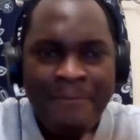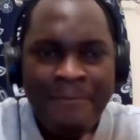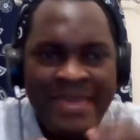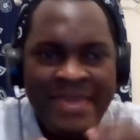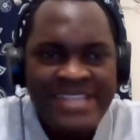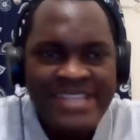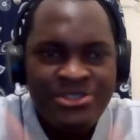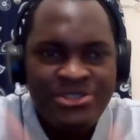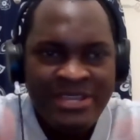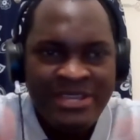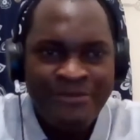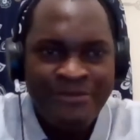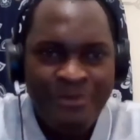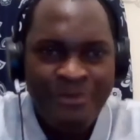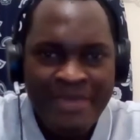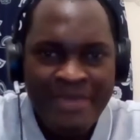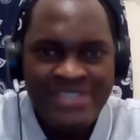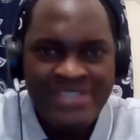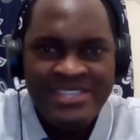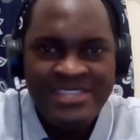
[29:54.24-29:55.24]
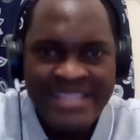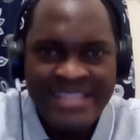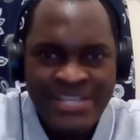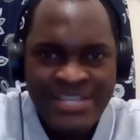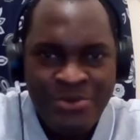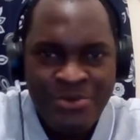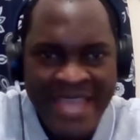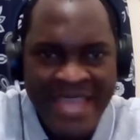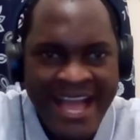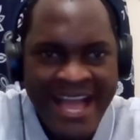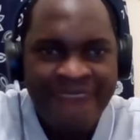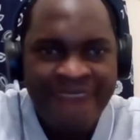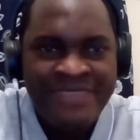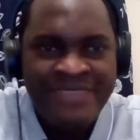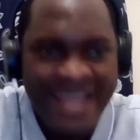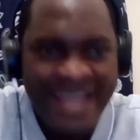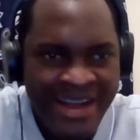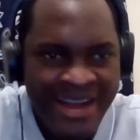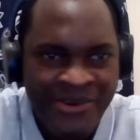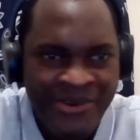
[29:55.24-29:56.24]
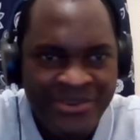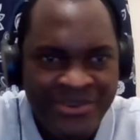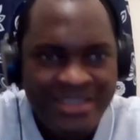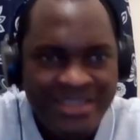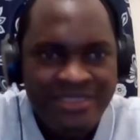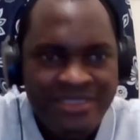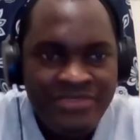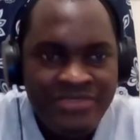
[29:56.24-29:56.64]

based on the information that we have now?